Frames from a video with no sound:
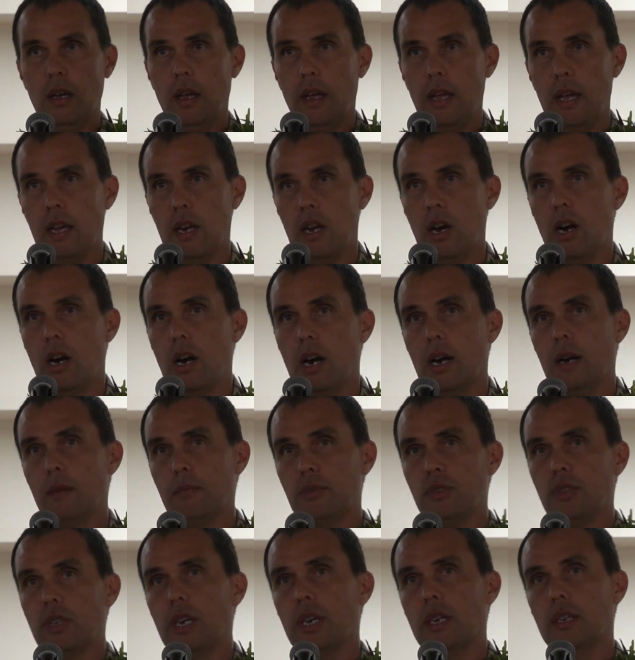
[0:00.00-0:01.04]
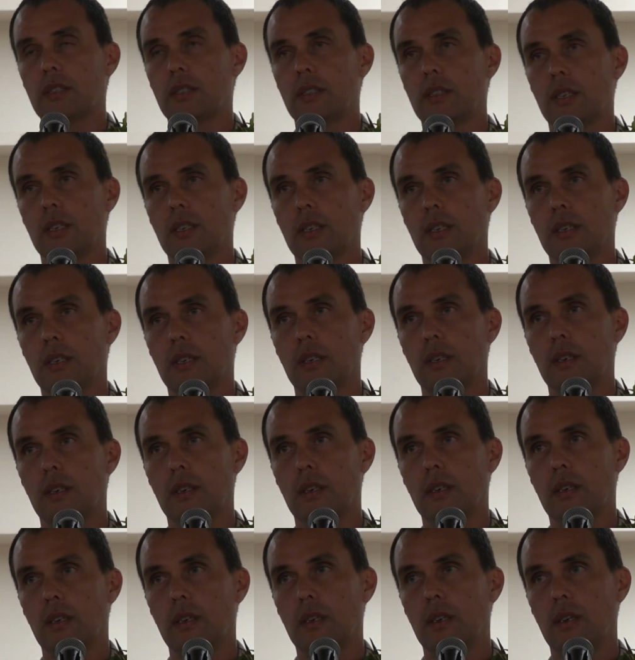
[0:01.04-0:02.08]
an object.
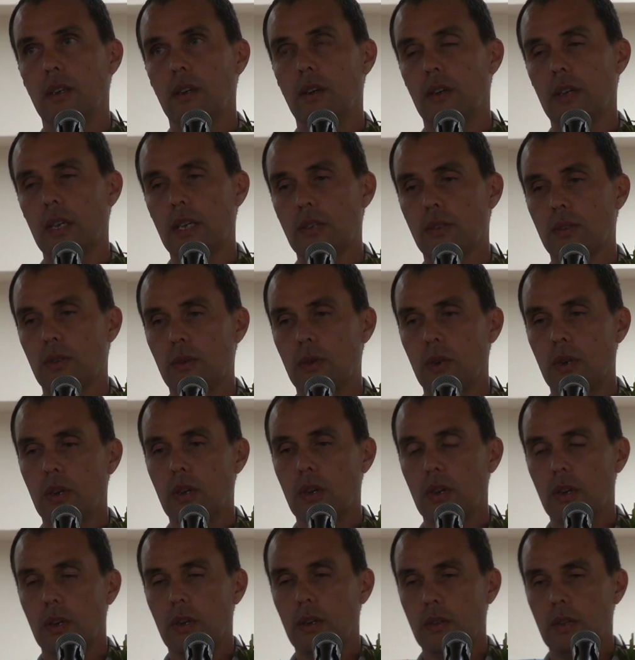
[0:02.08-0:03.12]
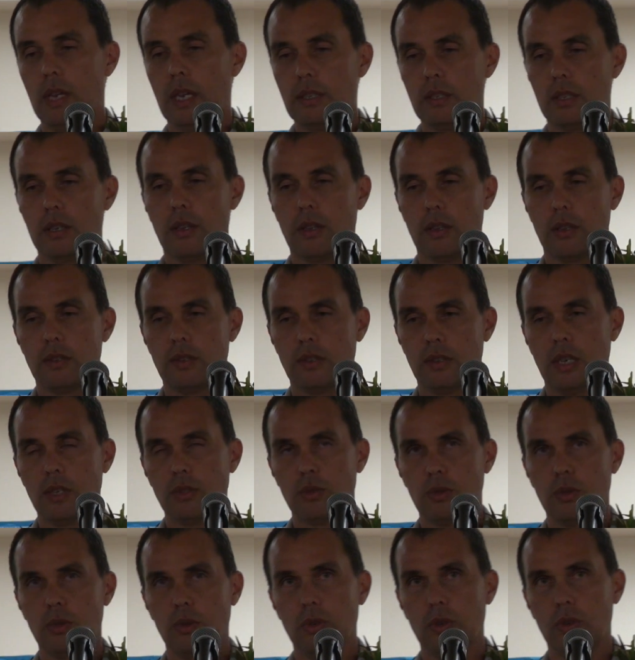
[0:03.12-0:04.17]
Okay, so that's a
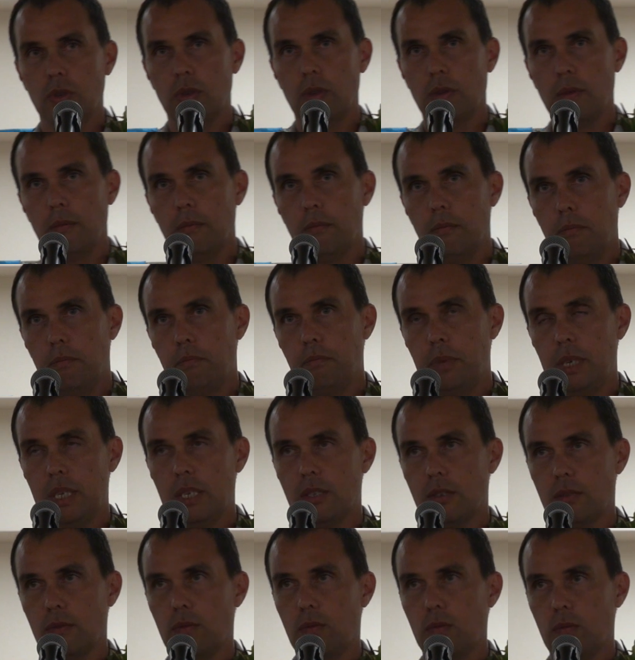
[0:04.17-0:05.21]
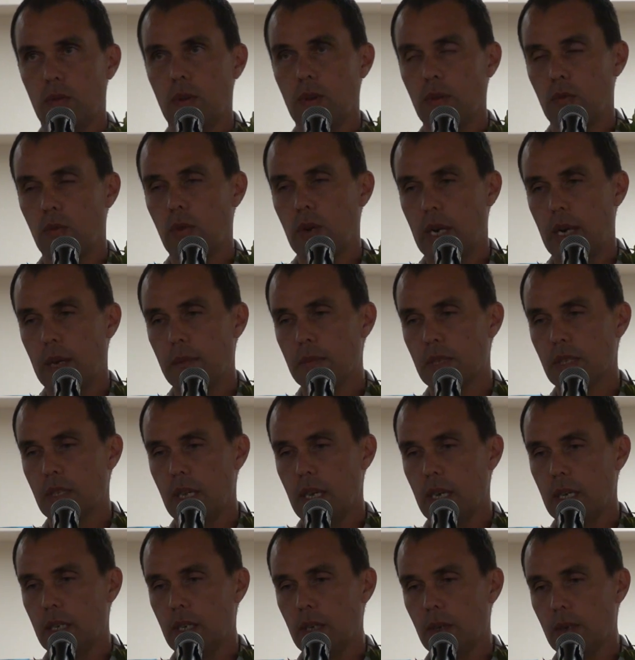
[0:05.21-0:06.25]
central piece of what I'm
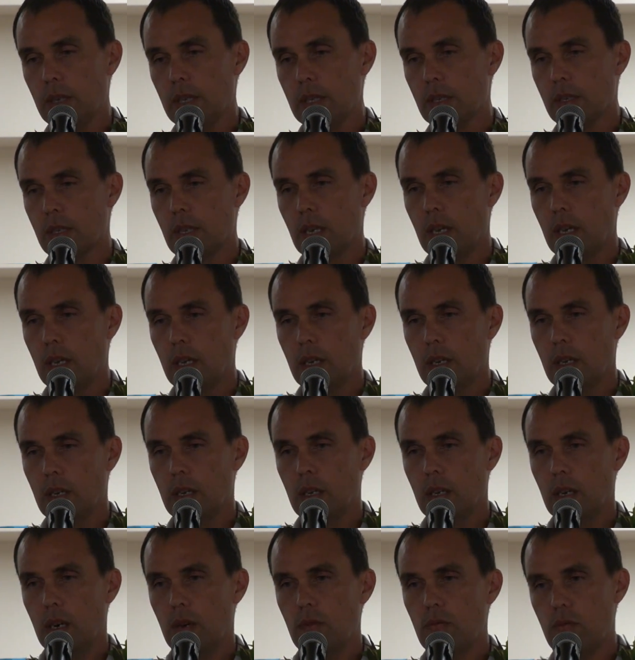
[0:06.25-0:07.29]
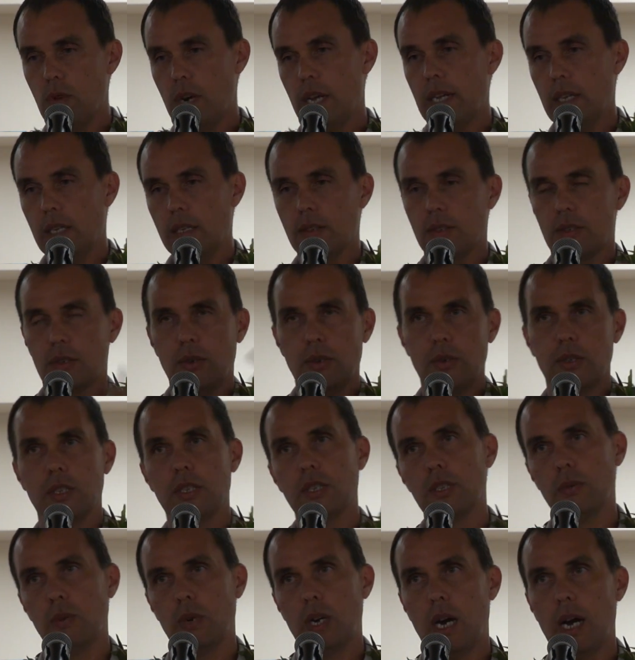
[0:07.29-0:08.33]
saying here is a right is turned
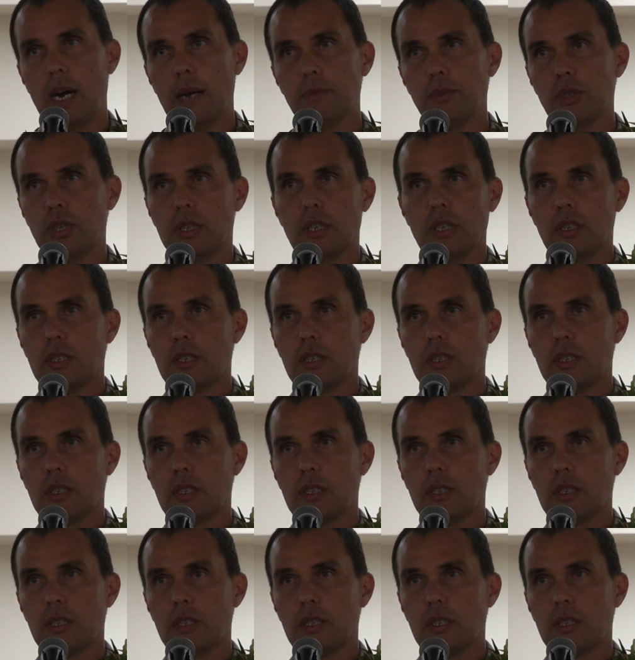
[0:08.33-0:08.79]
into an object.